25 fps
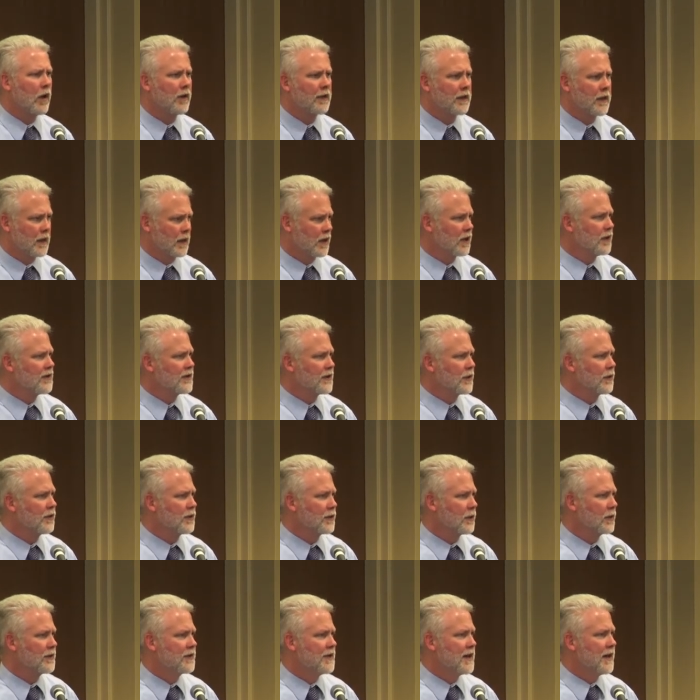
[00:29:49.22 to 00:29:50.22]
Well, the
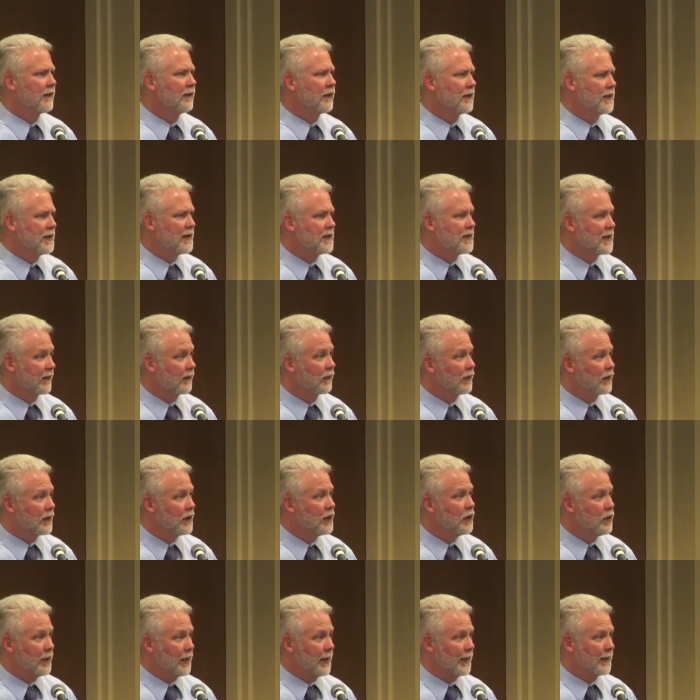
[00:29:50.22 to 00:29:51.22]
concerns were different in different
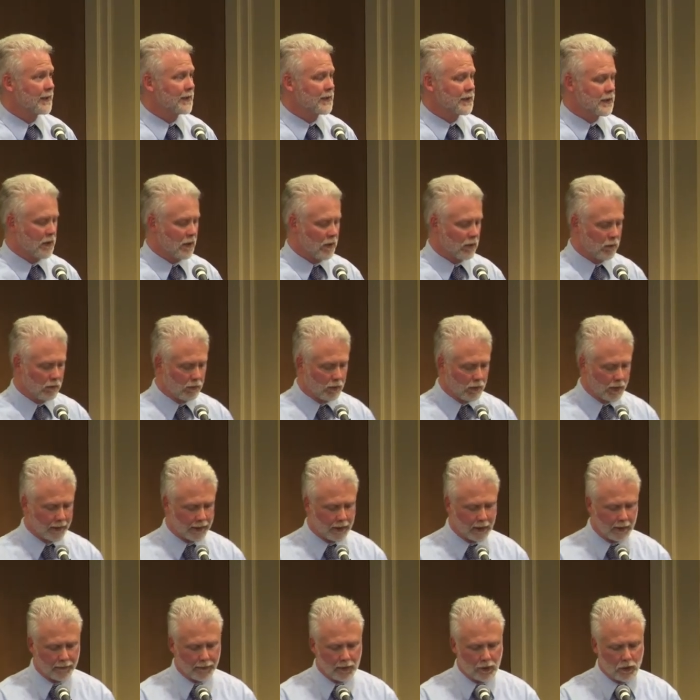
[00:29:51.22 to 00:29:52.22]
units. So,
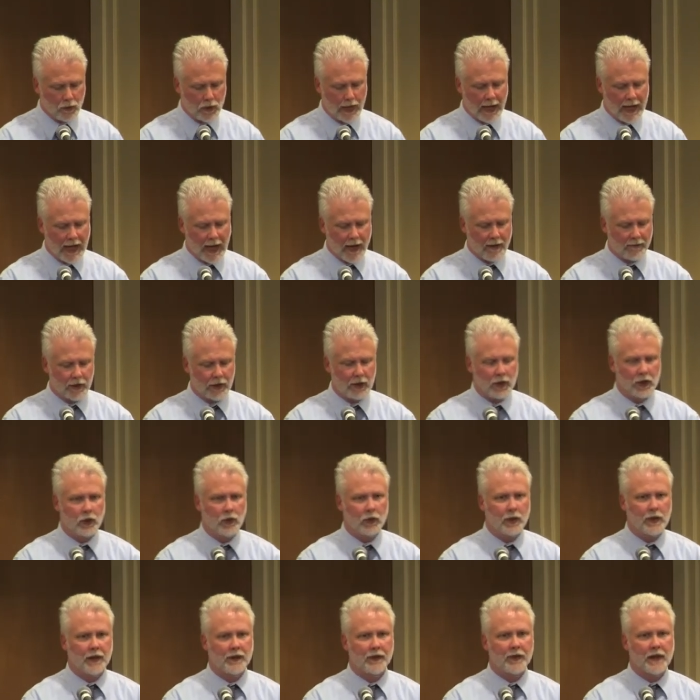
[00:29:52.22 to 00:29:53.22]
like, if you have a
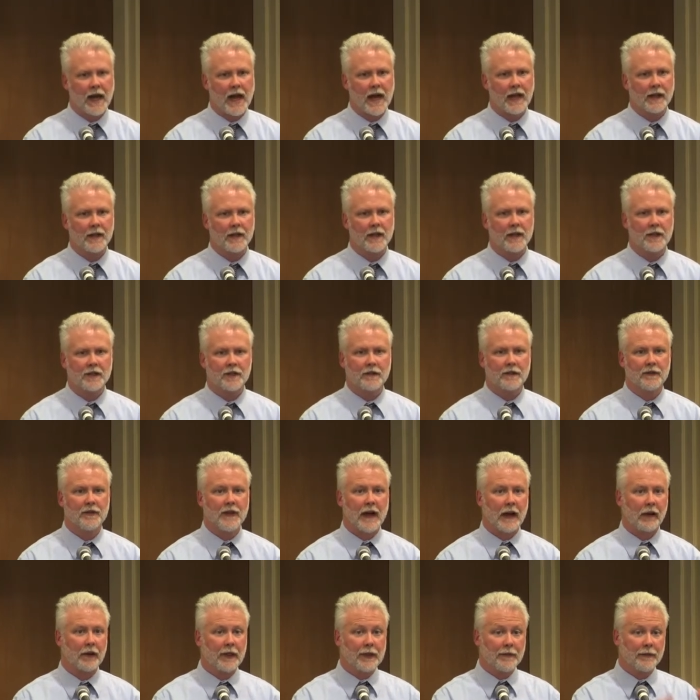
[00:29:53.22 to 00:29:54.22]
unit that is
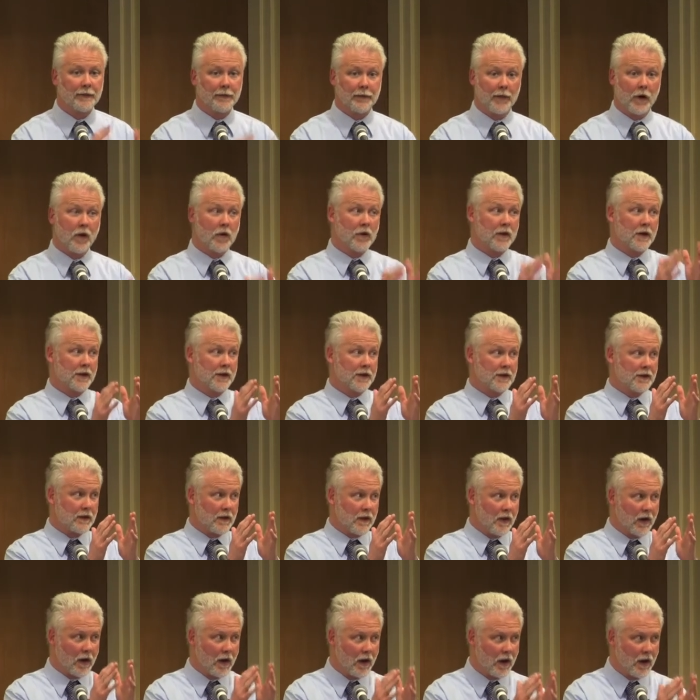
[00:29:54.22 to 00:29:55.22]
very focused
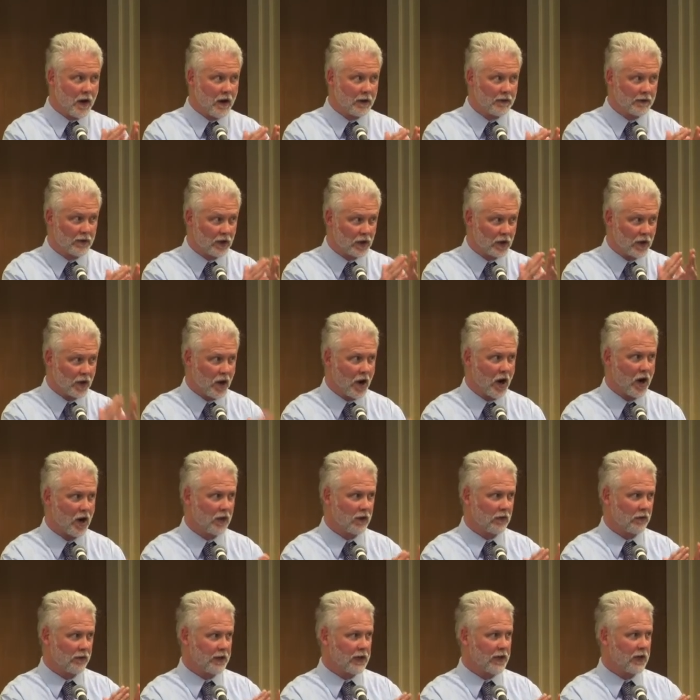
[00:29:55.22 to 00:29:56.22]
on
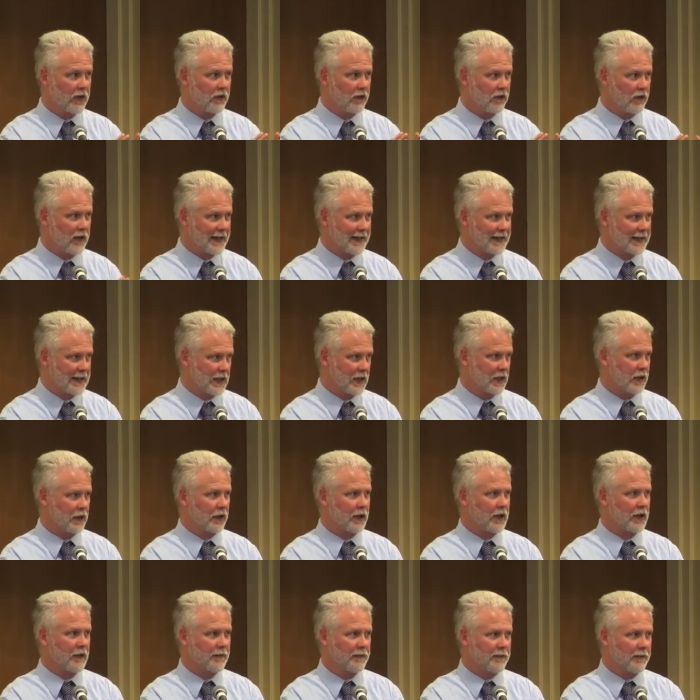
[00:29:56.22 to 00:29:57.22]
concrete
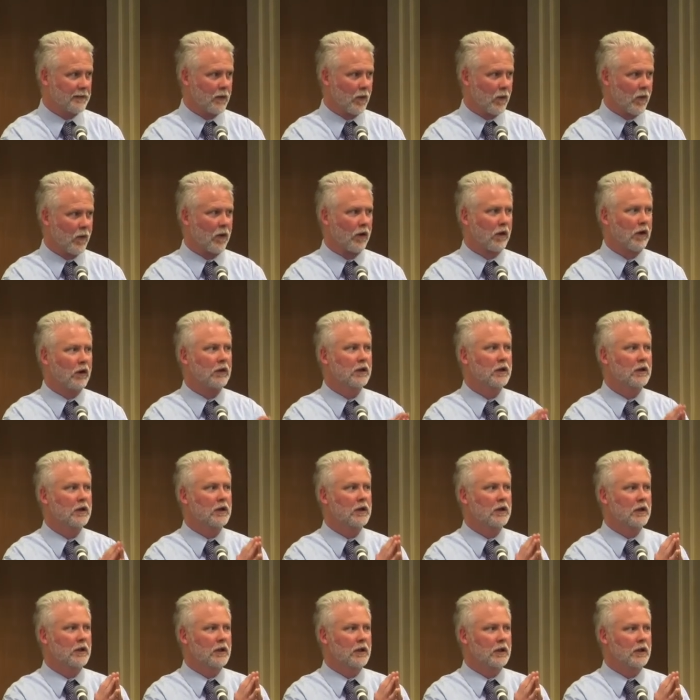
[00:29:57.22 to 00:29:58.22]
criteria for
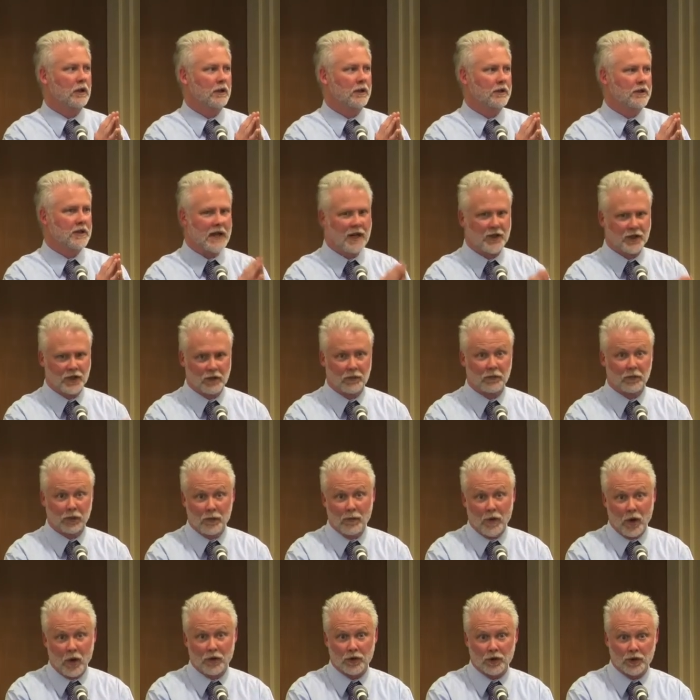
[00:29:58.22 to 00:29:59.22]
tenure and
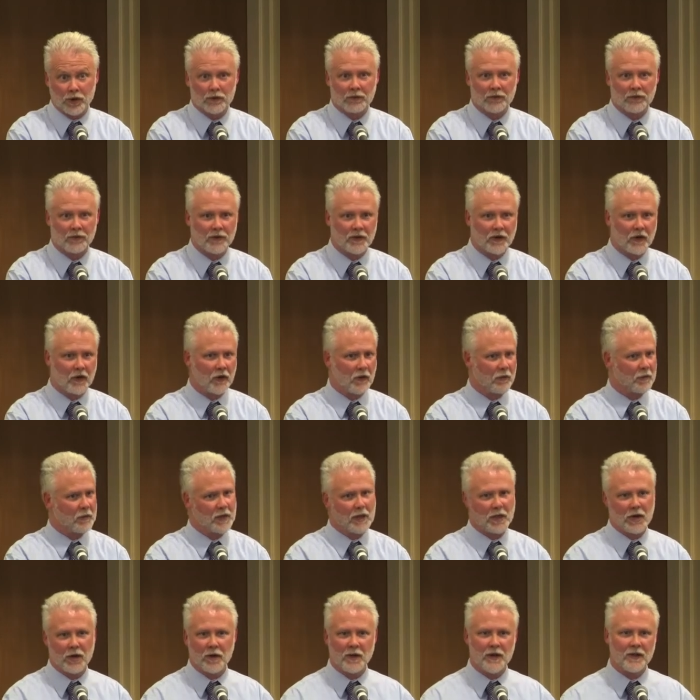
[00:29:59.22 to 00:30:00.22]
promotion, so,
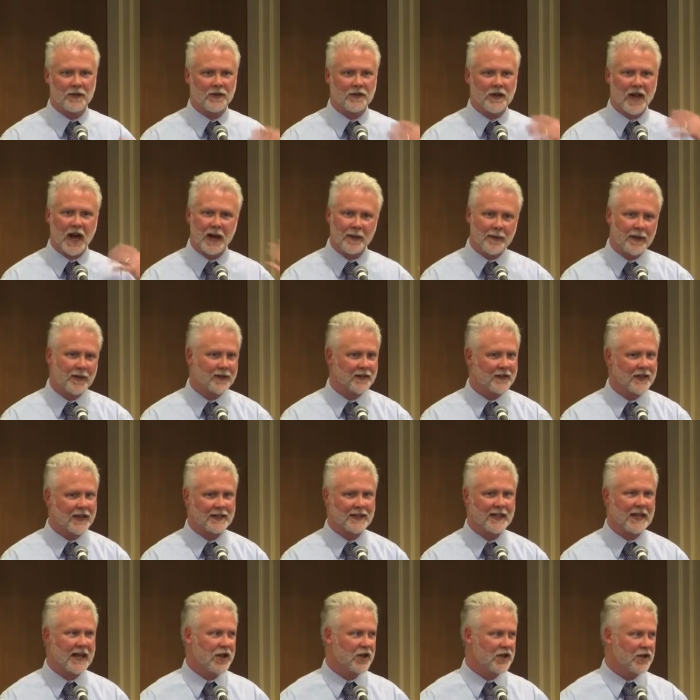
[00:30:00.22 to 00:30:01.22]
you know, it's got to be a
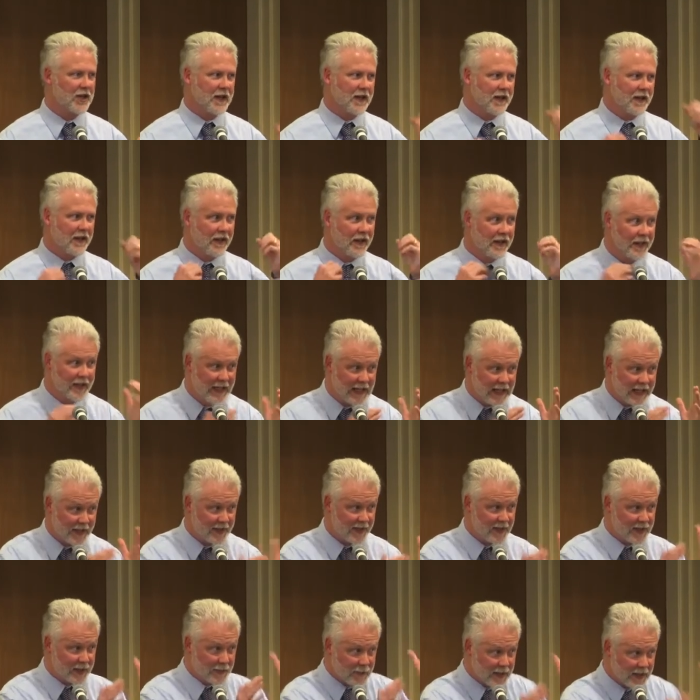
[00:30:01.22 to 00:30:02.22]
citation in this
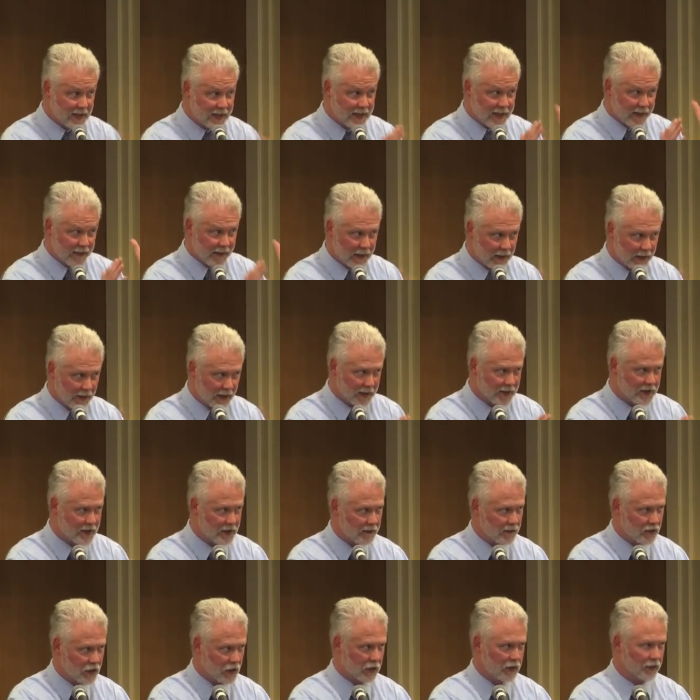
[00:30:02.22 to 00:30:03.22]
specific
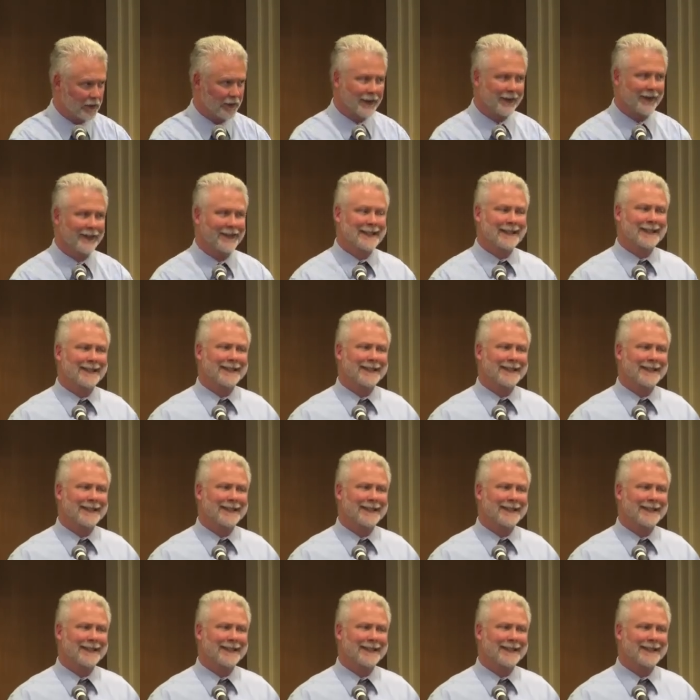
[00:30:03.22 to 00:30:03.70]
list of journals.